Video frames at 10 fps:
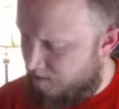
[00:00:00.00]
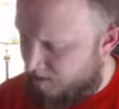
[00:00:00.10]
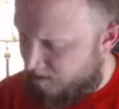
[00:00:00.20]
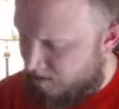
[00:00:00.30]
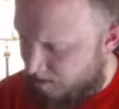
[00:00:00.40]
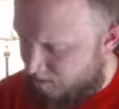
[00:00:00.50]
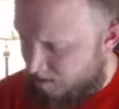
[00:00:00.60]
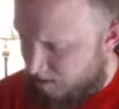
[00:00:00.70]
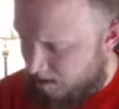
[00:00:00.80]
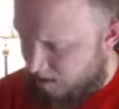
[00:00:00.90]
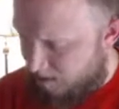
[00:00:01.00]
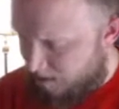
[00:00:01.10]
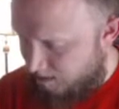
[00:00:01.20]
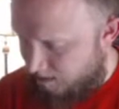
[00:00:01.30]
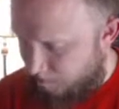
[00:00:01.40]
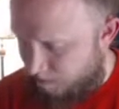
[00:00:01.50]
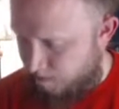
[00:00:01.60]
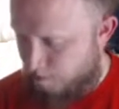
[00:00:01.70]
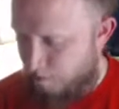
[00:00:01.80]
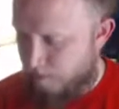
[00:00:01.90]
16, 17, 18, 19, 20,
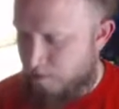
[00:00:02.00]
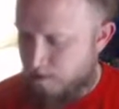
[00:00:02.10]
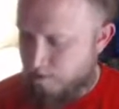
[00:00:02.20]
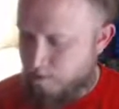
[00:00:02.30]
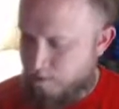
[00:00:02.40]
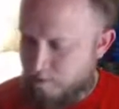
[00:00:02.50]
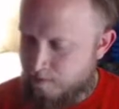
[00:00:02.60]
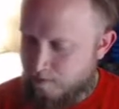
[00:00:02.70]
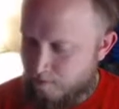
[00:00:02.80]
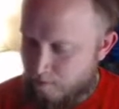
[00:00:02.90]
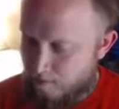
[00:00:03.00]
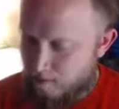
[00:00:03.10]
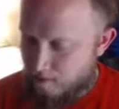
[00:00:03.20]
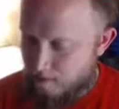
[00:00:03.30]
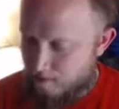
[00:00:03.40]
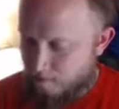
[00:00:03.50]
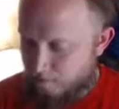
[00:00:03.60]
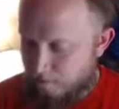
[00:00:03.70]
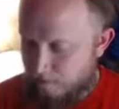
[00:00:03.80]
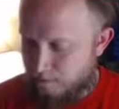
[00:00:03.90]
21, 22, 23, 24,
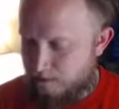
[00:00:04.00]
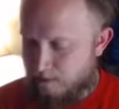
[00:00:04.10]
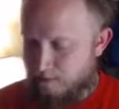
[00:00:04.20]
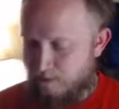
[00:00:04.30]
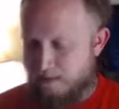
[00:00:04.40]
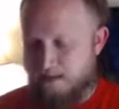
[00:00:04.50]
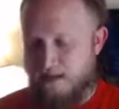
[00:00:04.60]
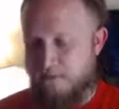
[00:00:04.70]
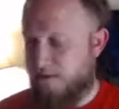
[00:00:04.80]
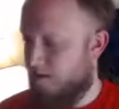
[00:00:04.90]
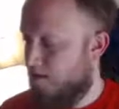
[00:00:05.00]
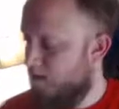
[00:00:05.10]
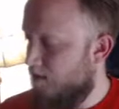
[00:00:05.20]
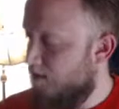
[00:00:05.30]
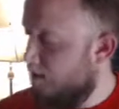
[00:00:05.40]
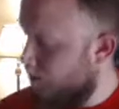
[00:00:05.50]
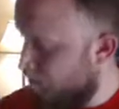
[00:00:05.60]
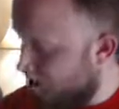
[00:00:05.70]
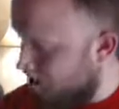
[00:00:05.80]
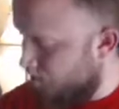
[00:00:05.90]
25, 26, 27,
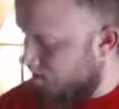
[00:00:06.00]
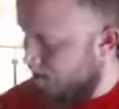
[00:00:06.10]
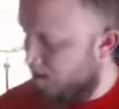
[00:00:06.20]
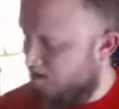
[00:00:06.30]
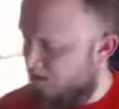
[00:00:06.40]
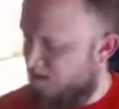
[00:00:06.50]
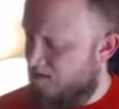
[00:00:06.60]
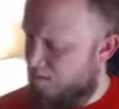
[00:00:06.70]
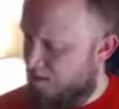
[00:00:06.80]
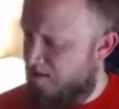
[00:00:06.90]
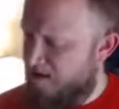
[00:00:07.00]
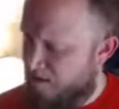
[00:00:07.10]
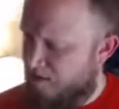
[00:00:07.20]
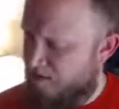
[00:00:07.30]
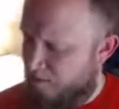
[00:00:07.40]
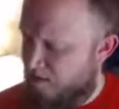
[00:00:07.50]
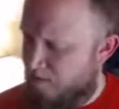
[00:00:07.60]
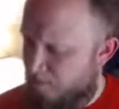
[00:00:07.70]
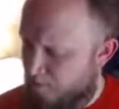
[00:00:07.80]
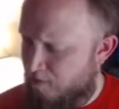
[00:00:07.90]
28, 29, 30, 31, 32, 33,
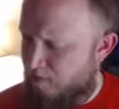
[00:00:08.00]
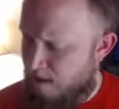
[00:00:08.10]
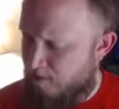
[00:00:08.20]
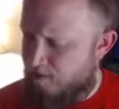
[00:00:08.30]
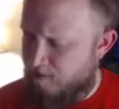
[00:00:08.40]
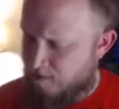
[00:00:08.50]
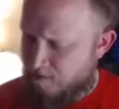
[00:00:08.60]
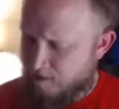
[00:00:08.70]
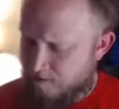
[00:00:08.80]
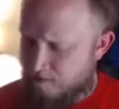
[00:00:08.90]
34, 35, 36, 37,